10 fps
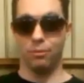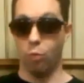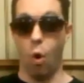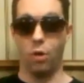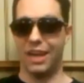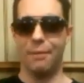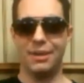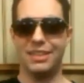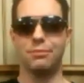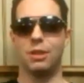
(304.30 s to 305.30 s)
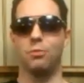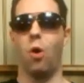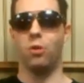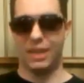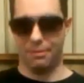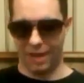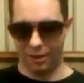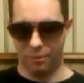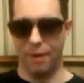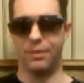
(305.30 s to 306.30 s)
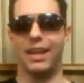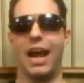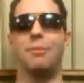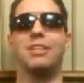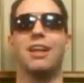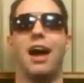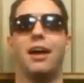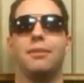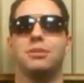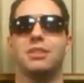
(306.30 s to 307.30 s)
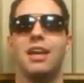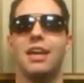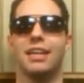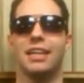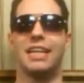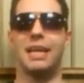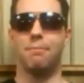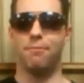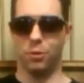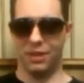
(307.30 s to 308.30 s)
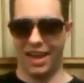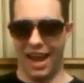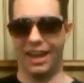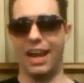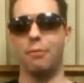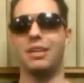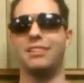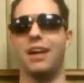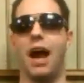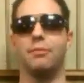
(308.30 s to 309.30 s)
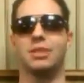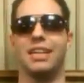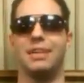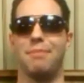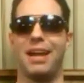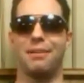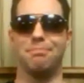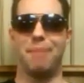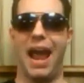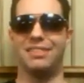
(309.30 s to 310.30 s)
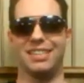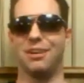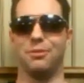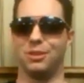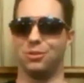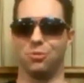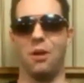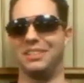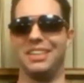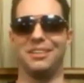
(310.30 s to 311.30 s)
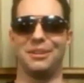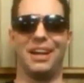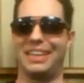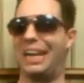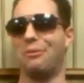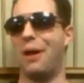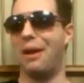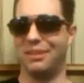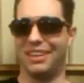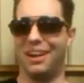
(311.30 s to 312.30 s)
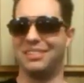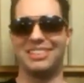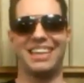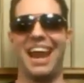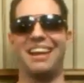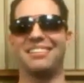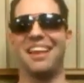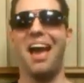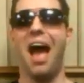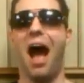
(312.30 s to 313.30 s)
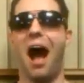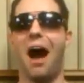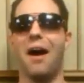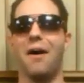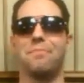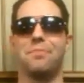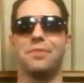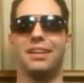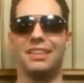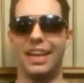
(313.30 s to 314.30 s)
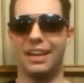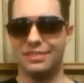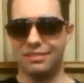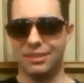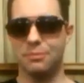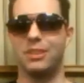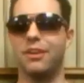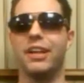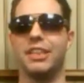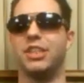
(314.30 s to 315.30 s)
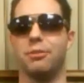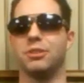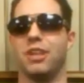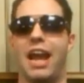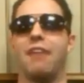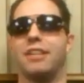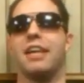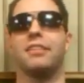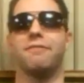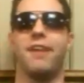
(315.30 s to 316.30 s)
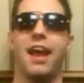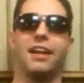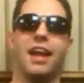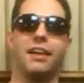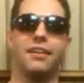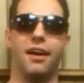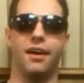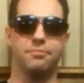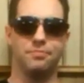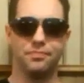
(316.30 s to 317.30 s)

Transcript: Walt? How many times can Walt keep getting away with it? How many times can he keep fooling Hank? How many times can he make a bad deal with a drug dealer and get away with it unscathed? Um, some serious shit was going to have to hit the fan, and uh,